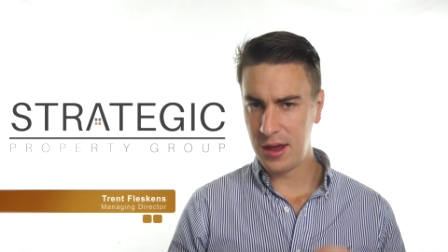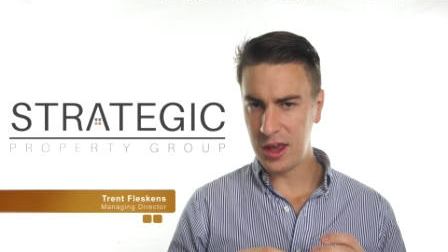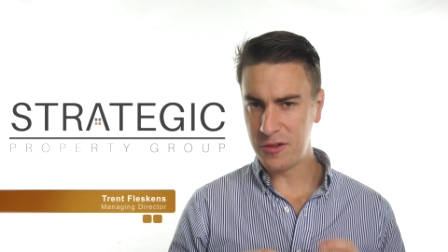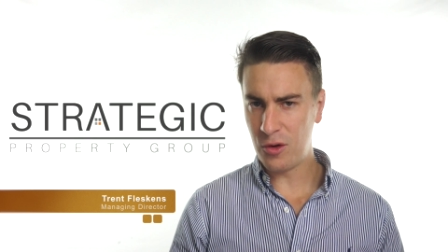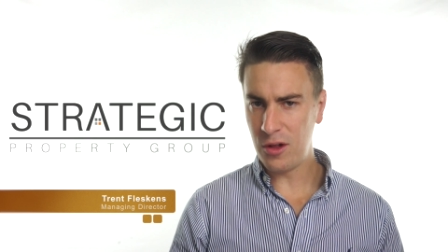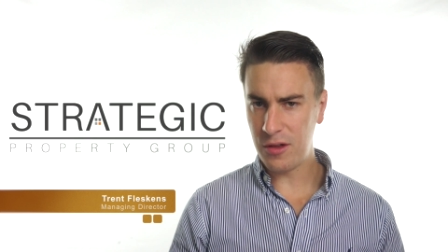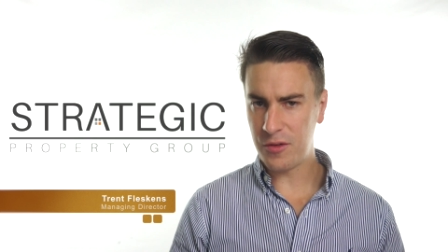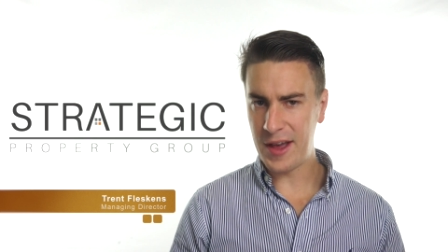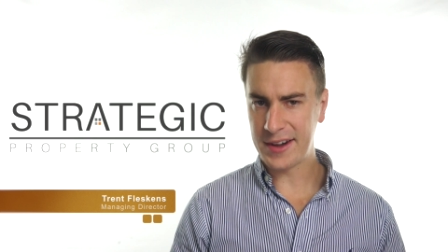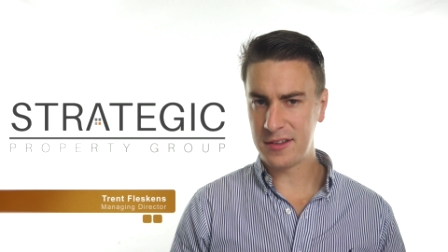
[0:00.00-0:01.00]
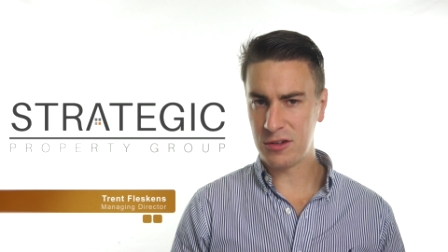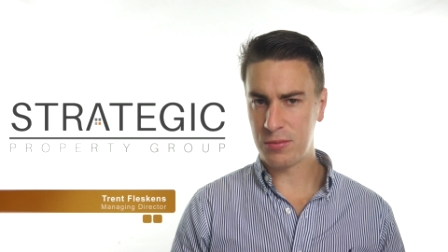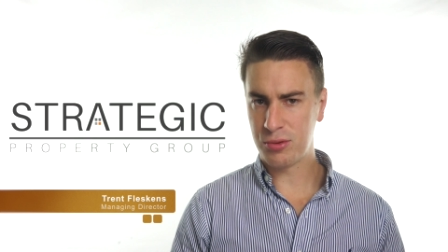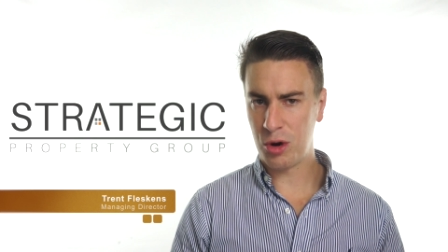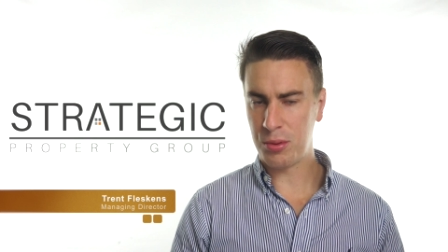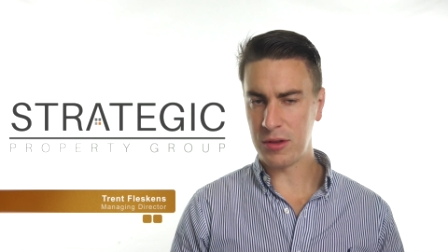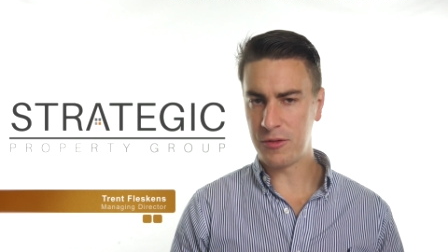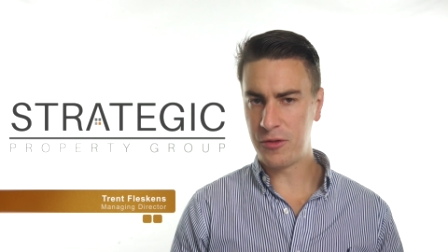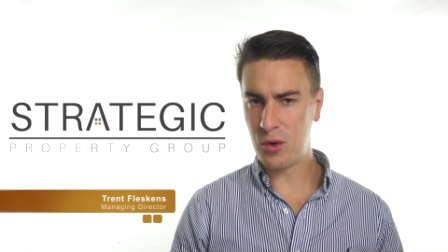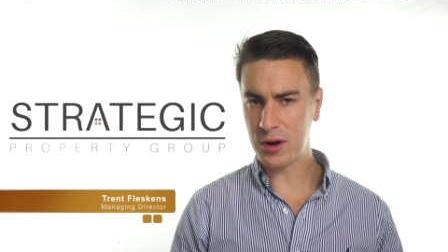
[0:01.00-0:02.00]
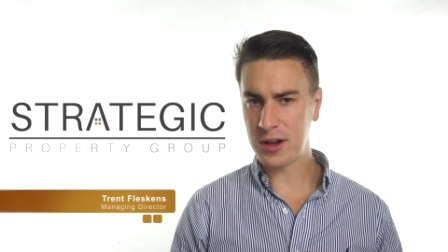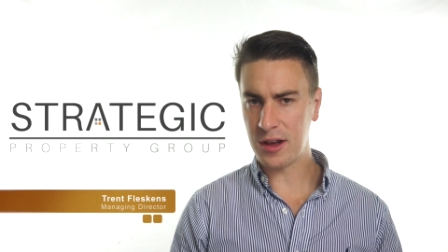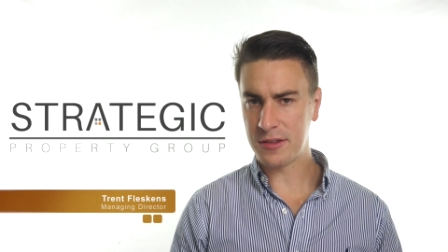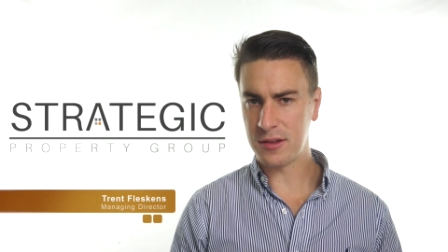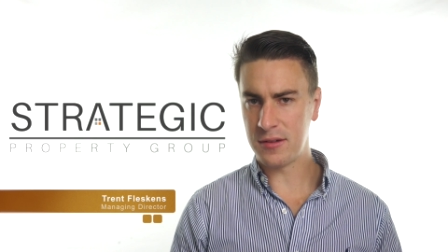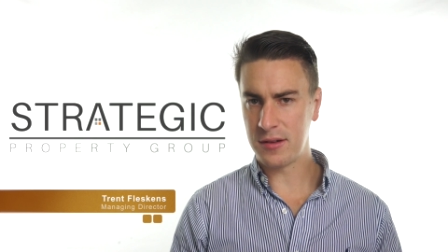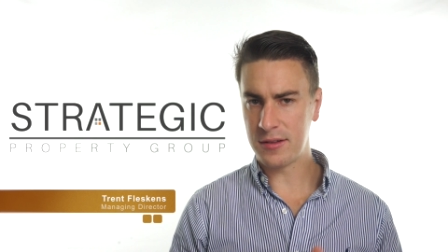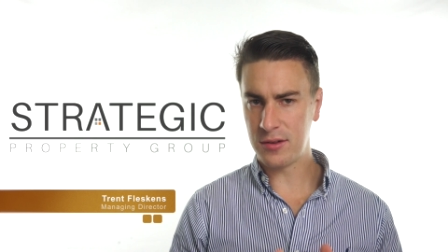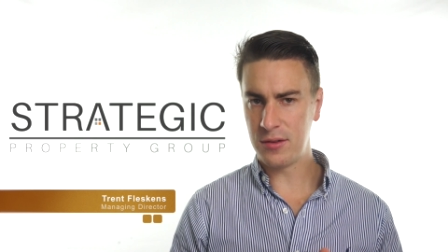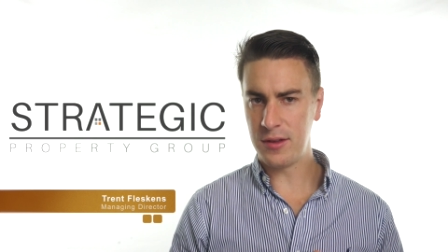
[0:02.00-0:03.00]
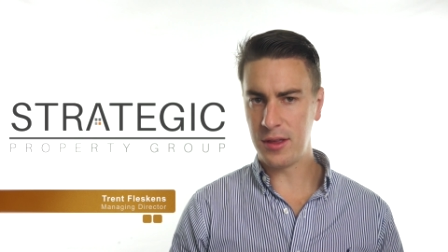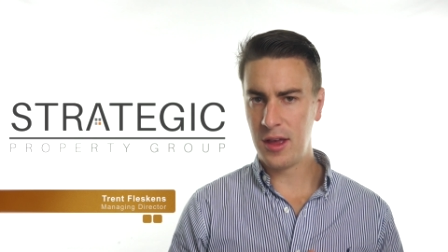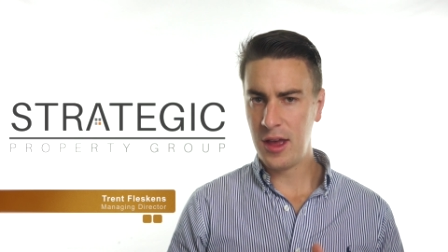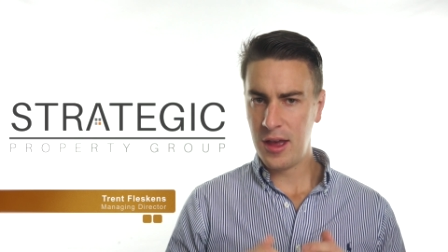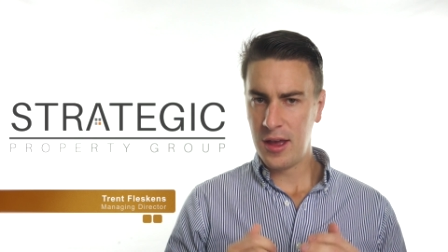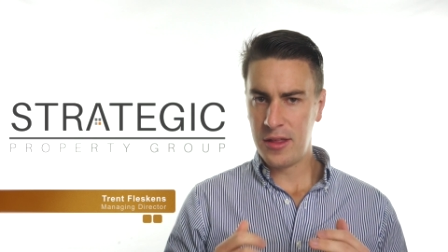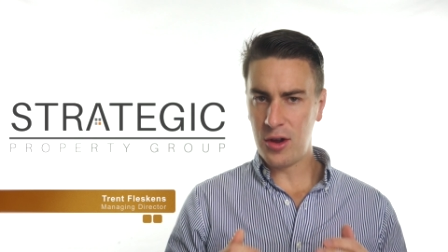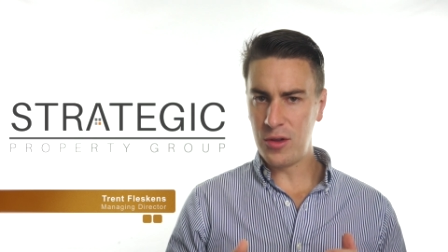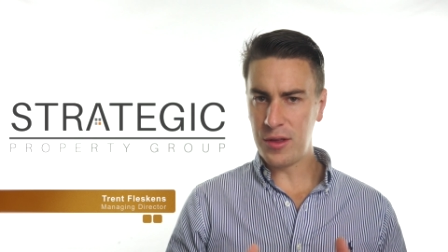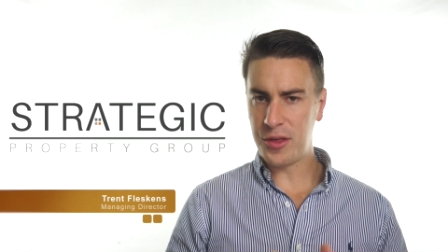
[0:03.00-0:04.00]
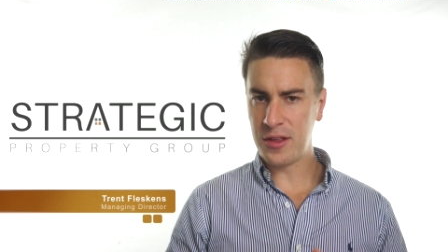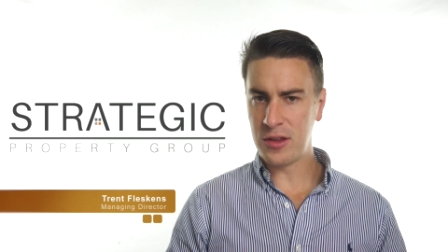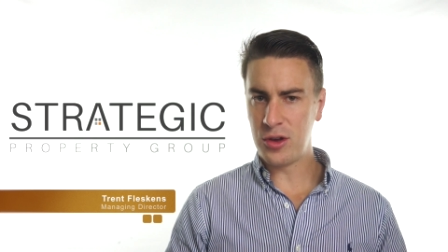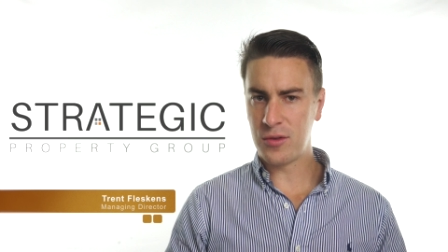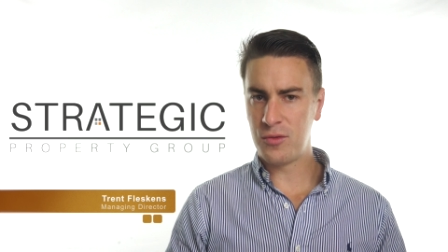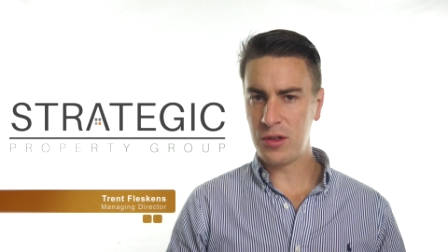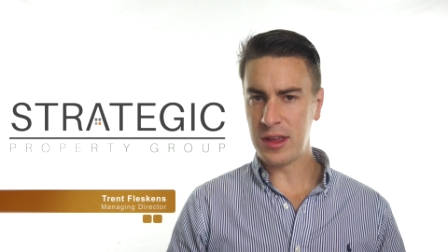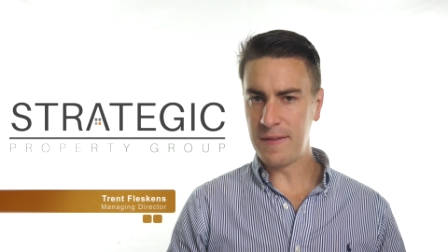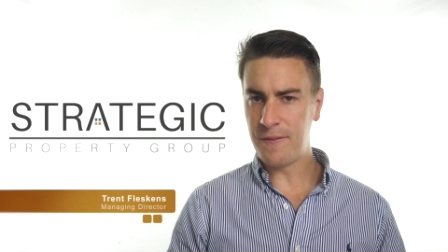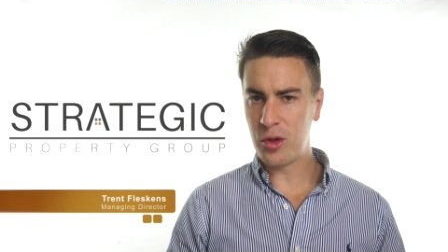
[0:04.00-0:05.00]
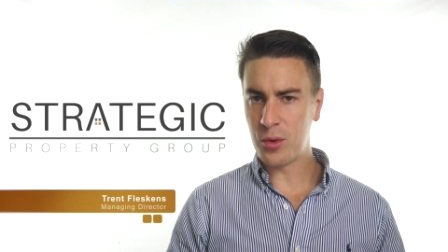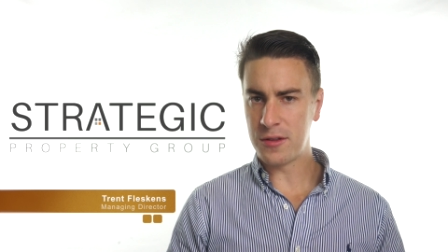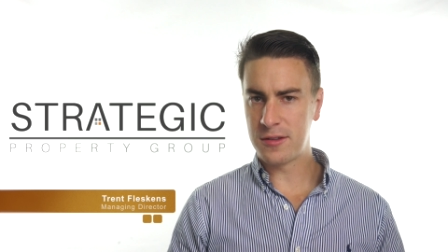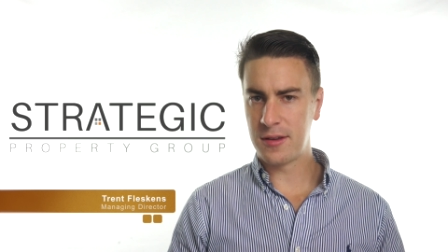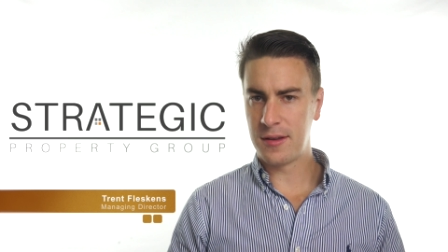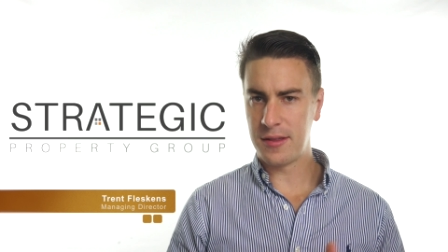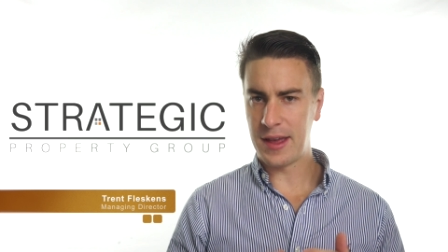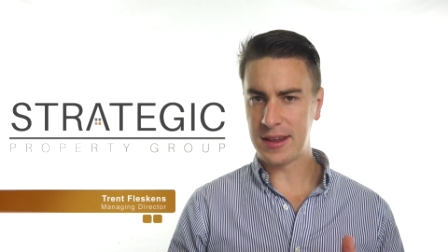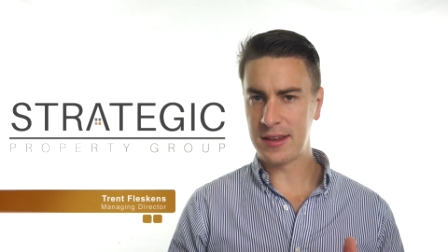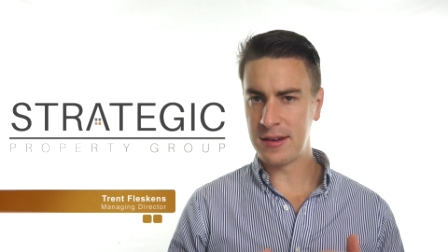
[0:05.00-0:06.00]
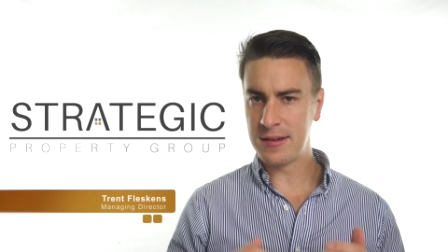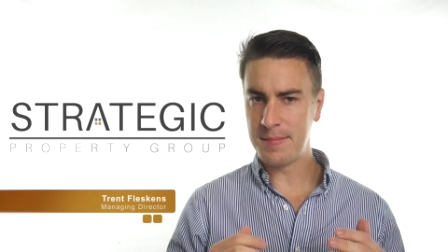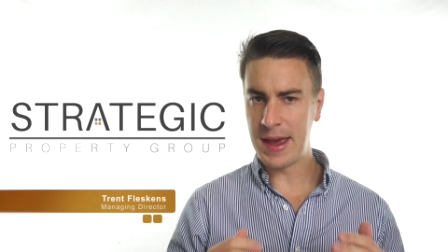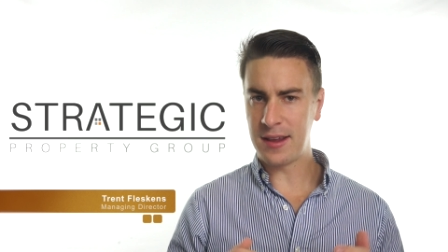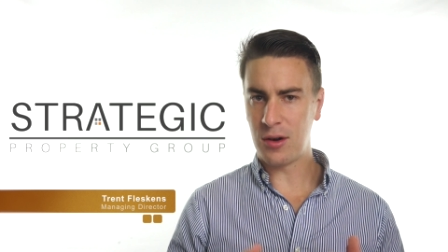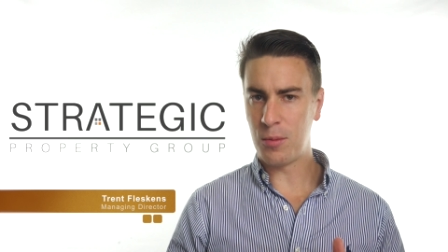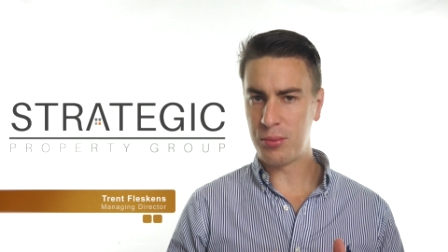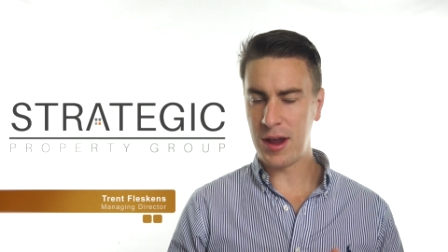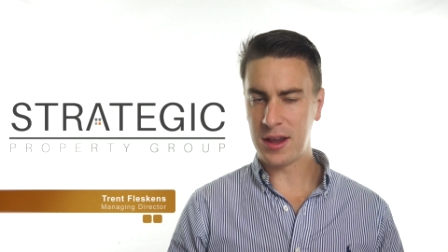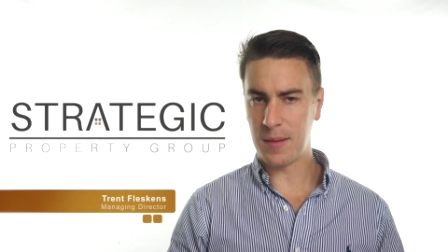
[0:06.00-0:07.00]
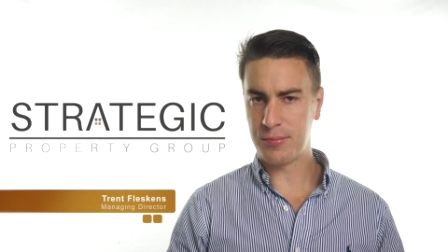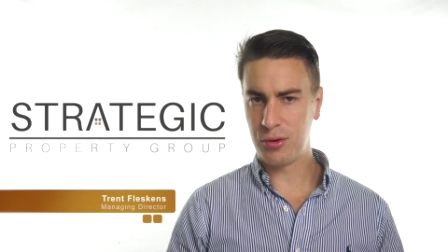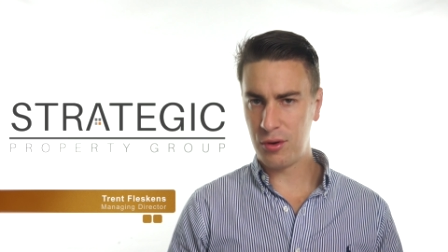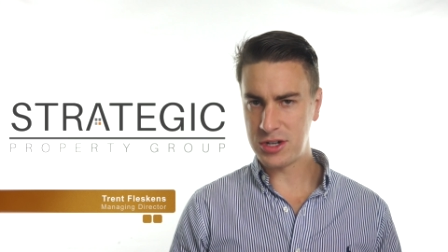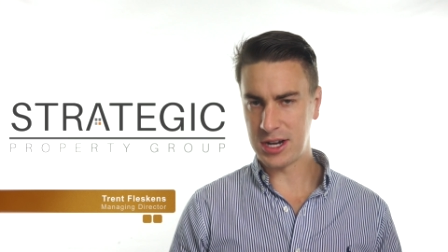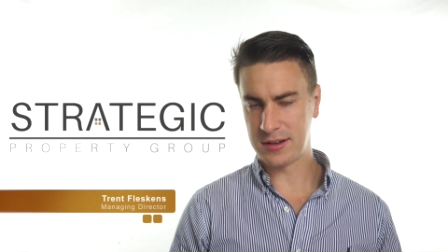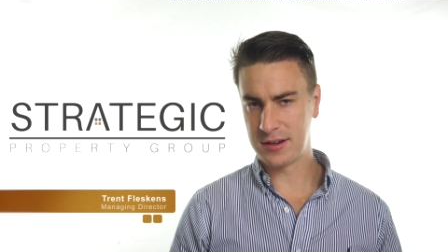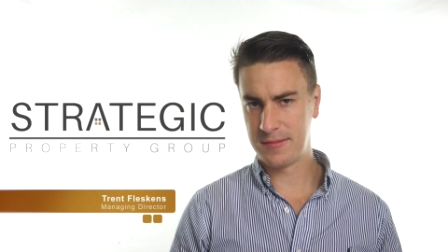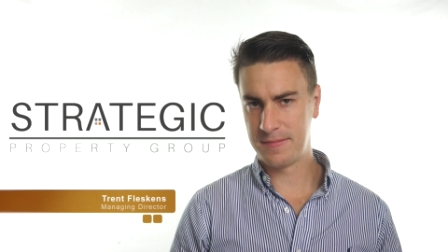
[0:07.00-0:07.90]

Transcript: If all other factors are appropriately forecasted, it's only the only thing that you can really influence that can make or break a project.